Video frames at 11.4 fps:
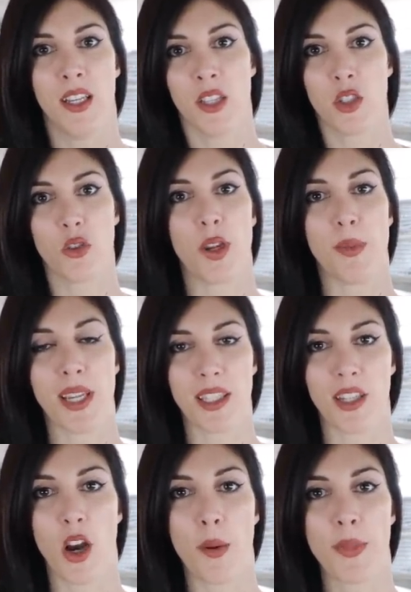screaming in
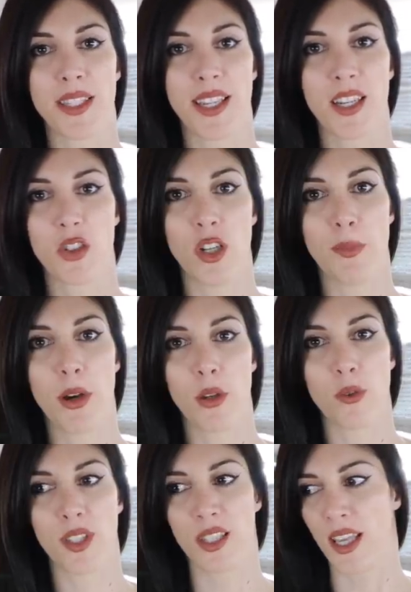the comments section about
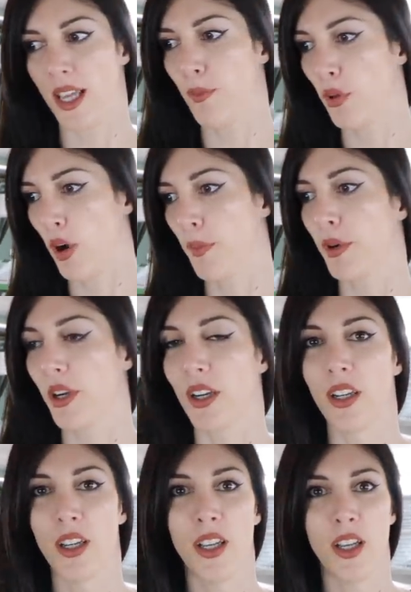using the
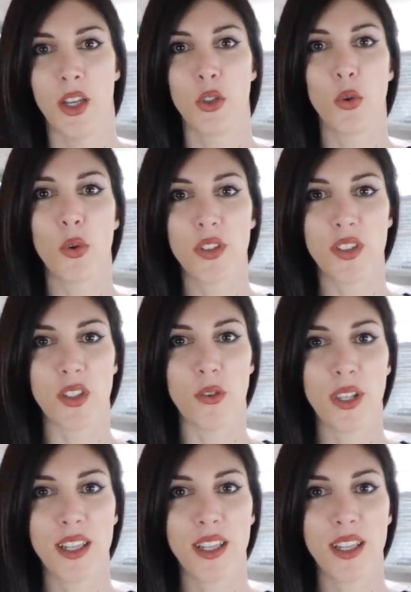improper tools to do